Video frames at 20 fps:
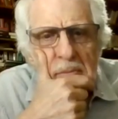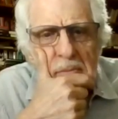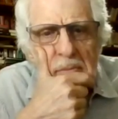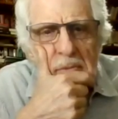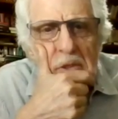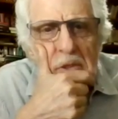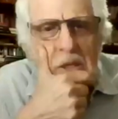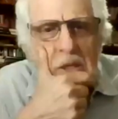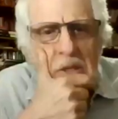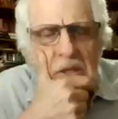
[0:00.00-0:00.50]

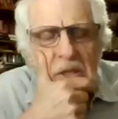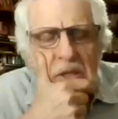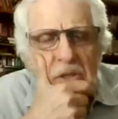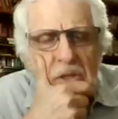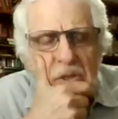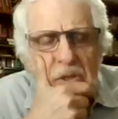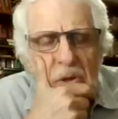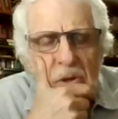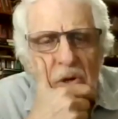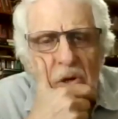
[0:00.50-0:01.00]
this is
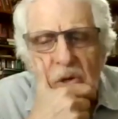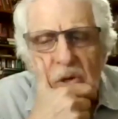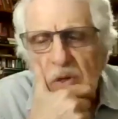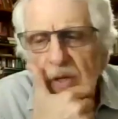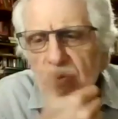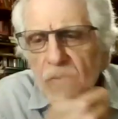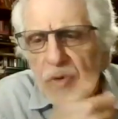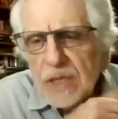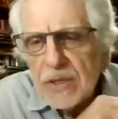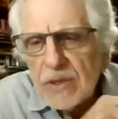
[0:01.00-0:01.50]
only
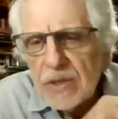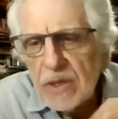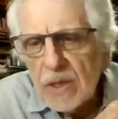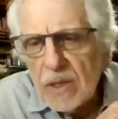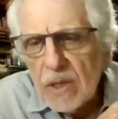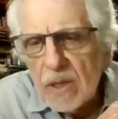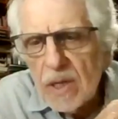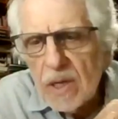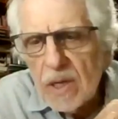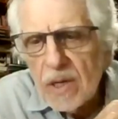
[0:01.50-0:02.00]

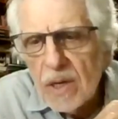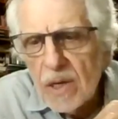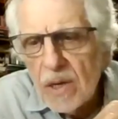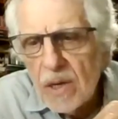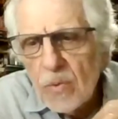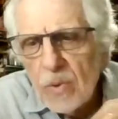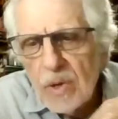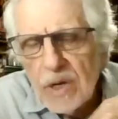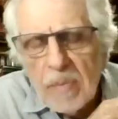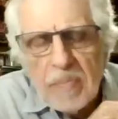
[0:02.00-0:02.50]
recently,
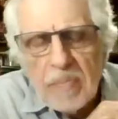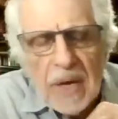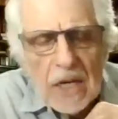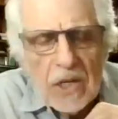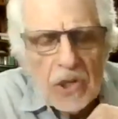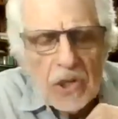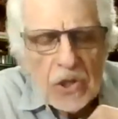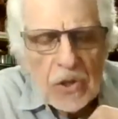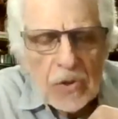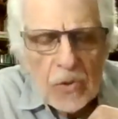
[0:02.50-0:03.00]
when a
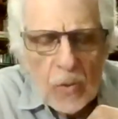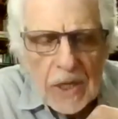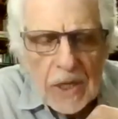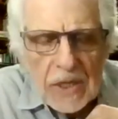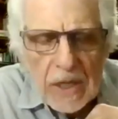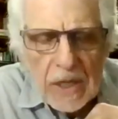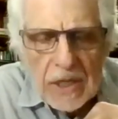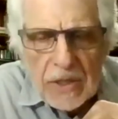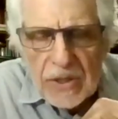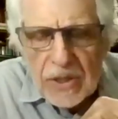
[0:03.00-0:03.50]
patient was
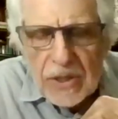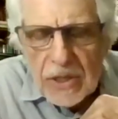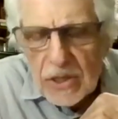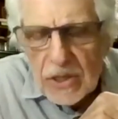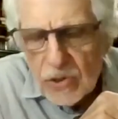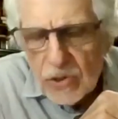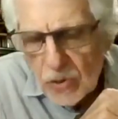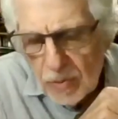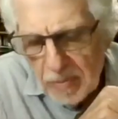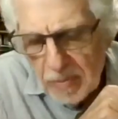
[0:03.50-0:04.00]
listening
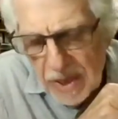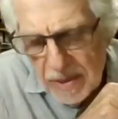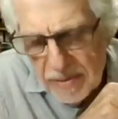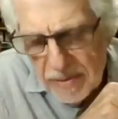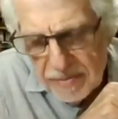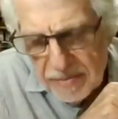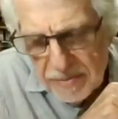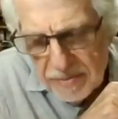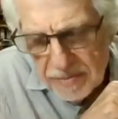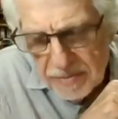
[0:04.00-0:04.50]
to me,
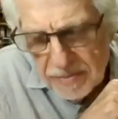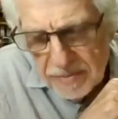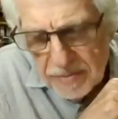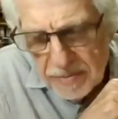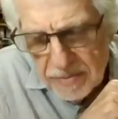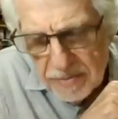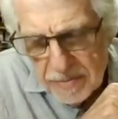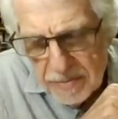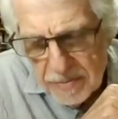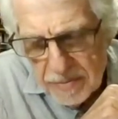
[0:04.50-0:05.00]

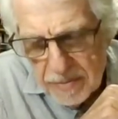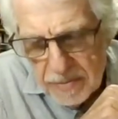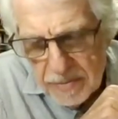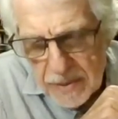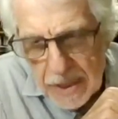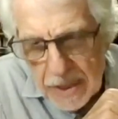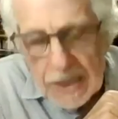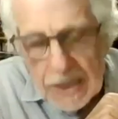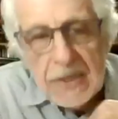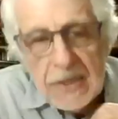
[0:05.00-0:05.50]

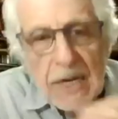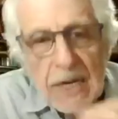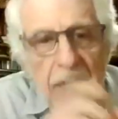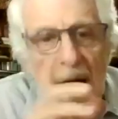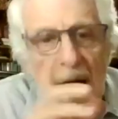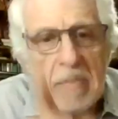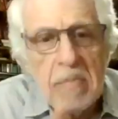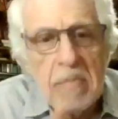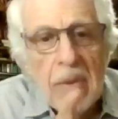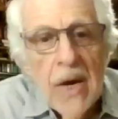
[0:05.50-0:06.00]
he said,
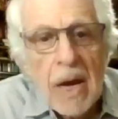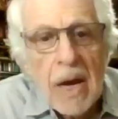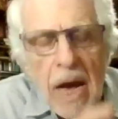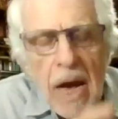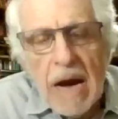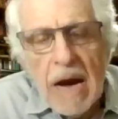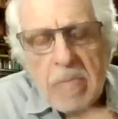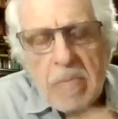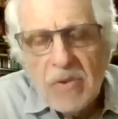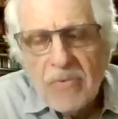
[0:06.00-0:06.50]

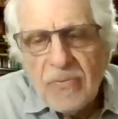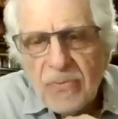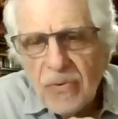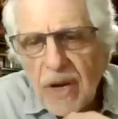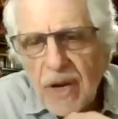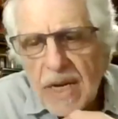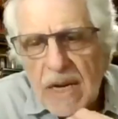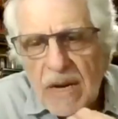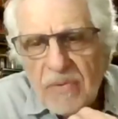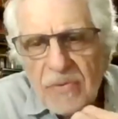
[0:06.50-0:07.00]
I'm
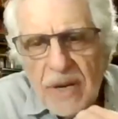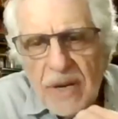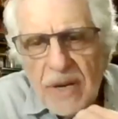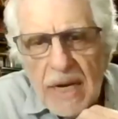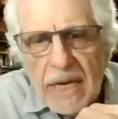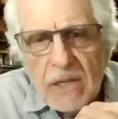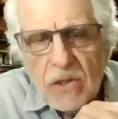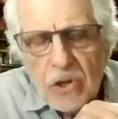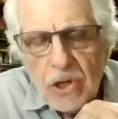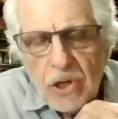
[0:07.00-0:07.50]
afraid of
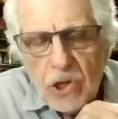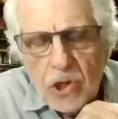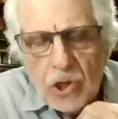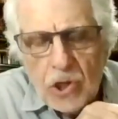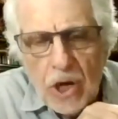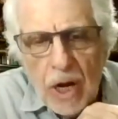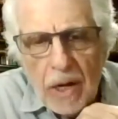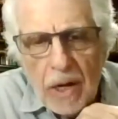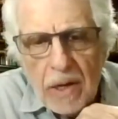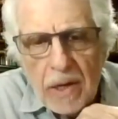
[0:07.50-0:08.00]
electric
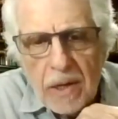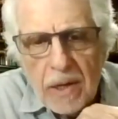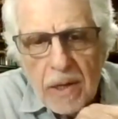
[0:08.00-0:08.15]
shock.